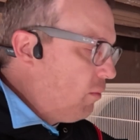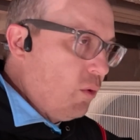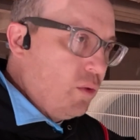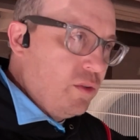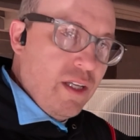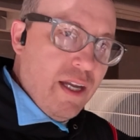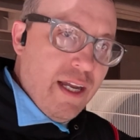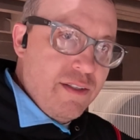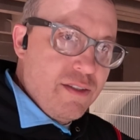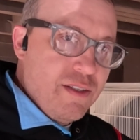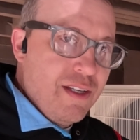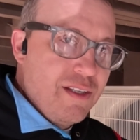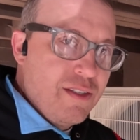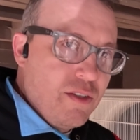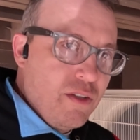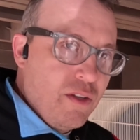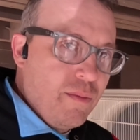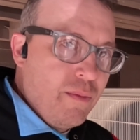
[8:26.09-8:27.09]
Multi
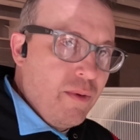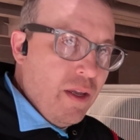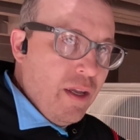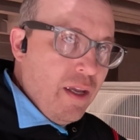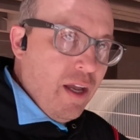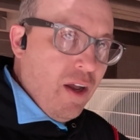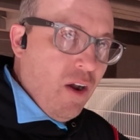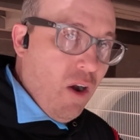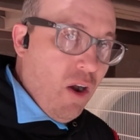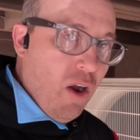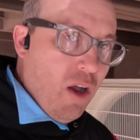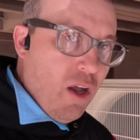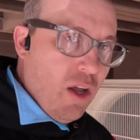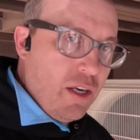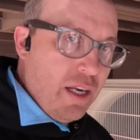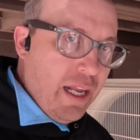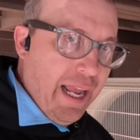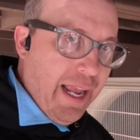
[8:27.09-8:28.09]
system
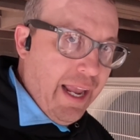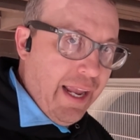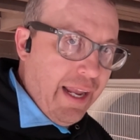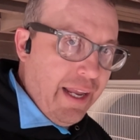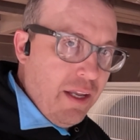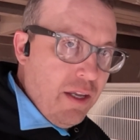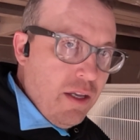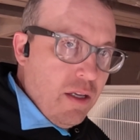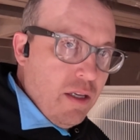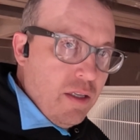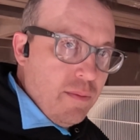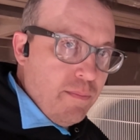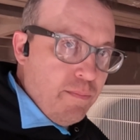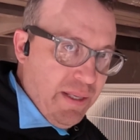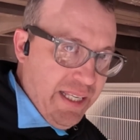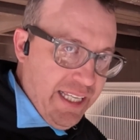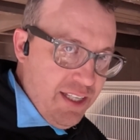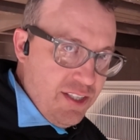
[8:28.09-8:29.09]
on a
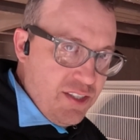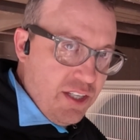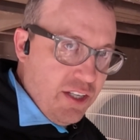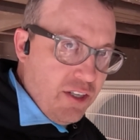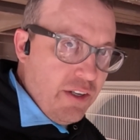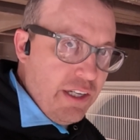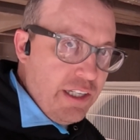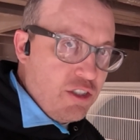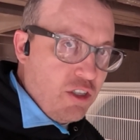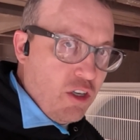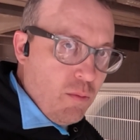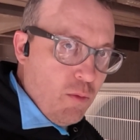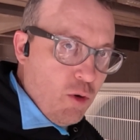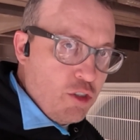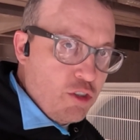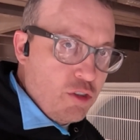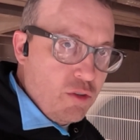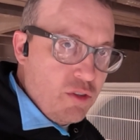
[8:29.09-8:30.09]
P-Series
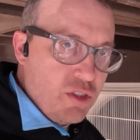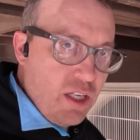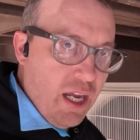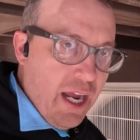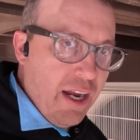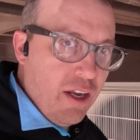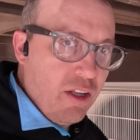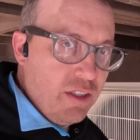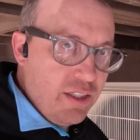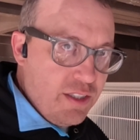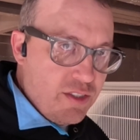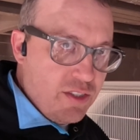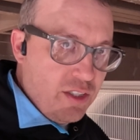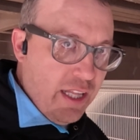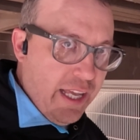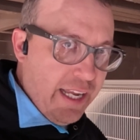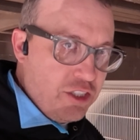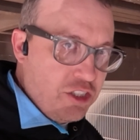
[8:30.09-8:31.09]
commercial style
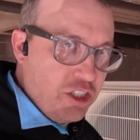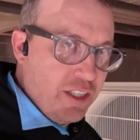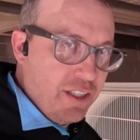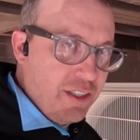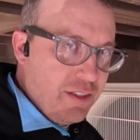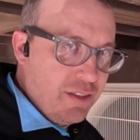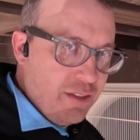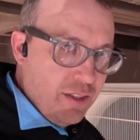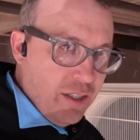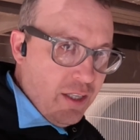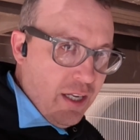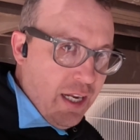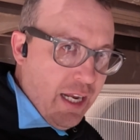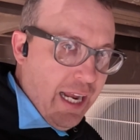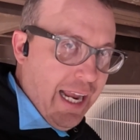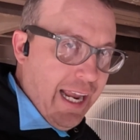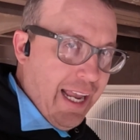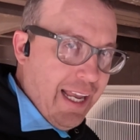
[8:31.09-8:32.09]
installation,
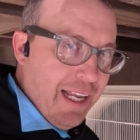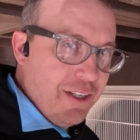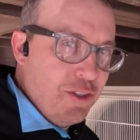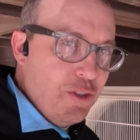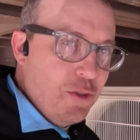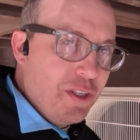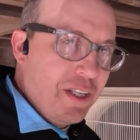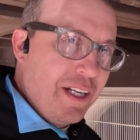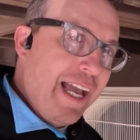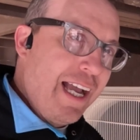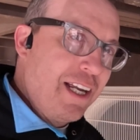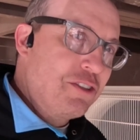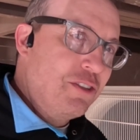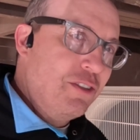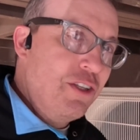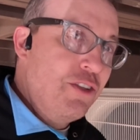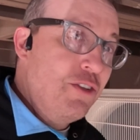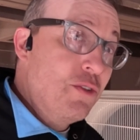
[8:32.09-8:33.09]
and you can
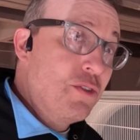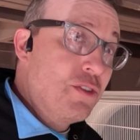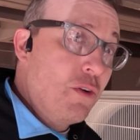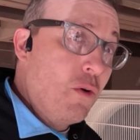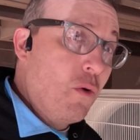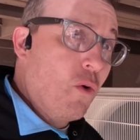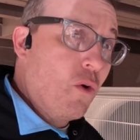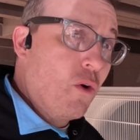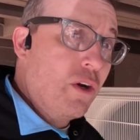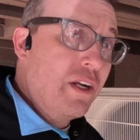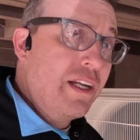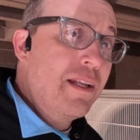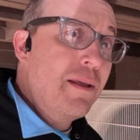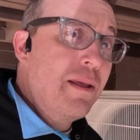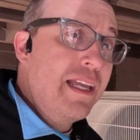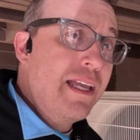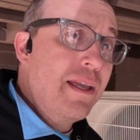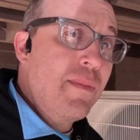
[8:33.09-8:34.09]
actually use it or in
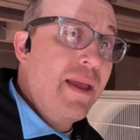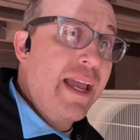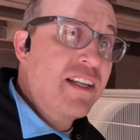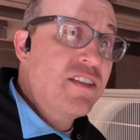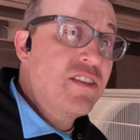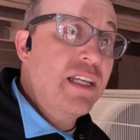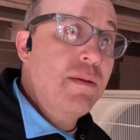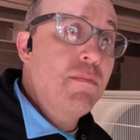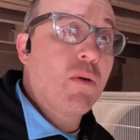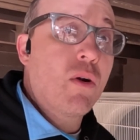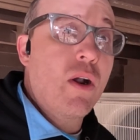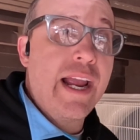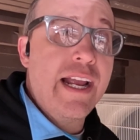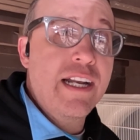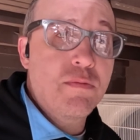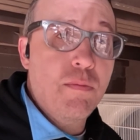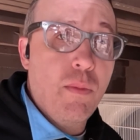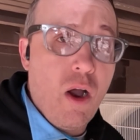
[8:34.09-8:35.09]
an MXZ
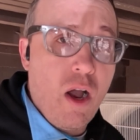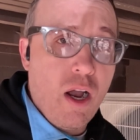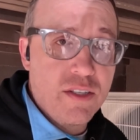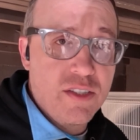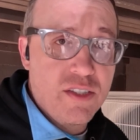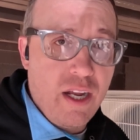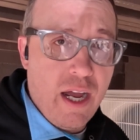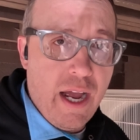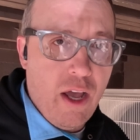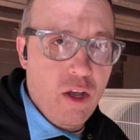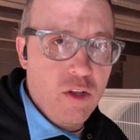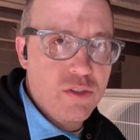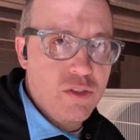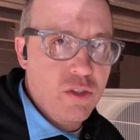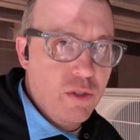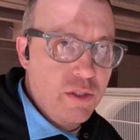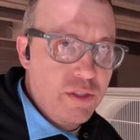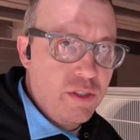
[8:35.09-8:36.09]
branch box style.
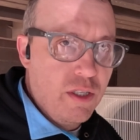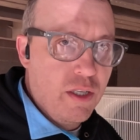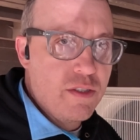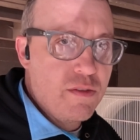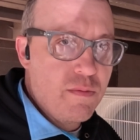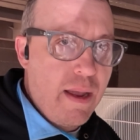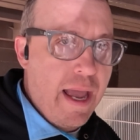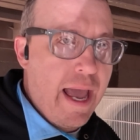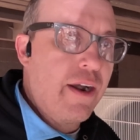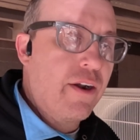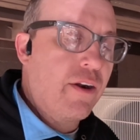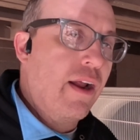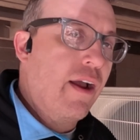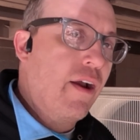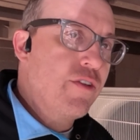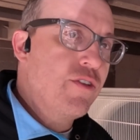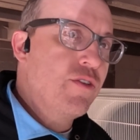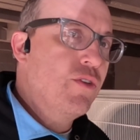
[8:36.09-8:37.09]
So it does matter
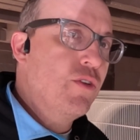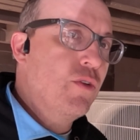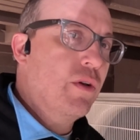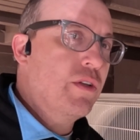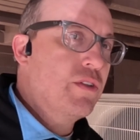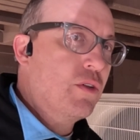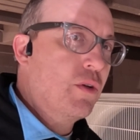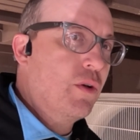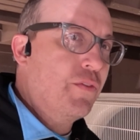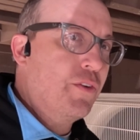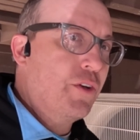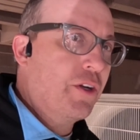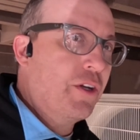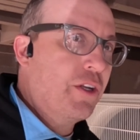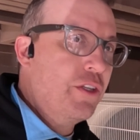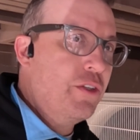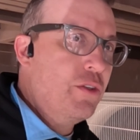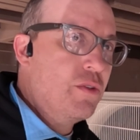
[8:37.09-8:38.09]
how you do it. So if you're
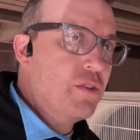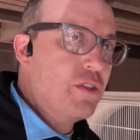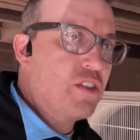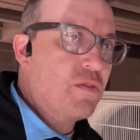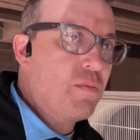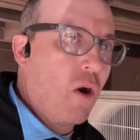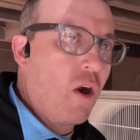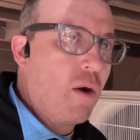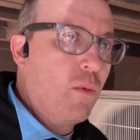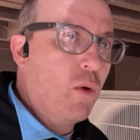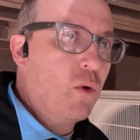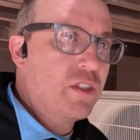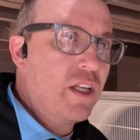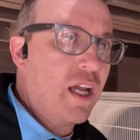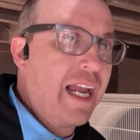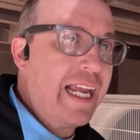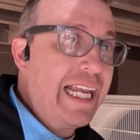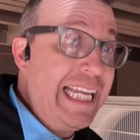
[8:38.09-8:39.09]
gonna use a Smart
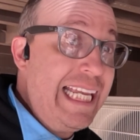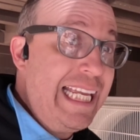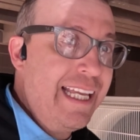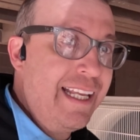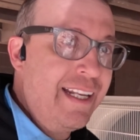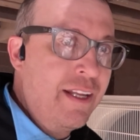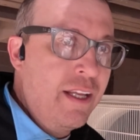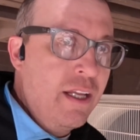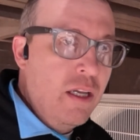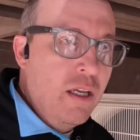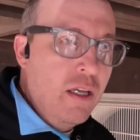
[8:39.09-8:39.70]
Multi in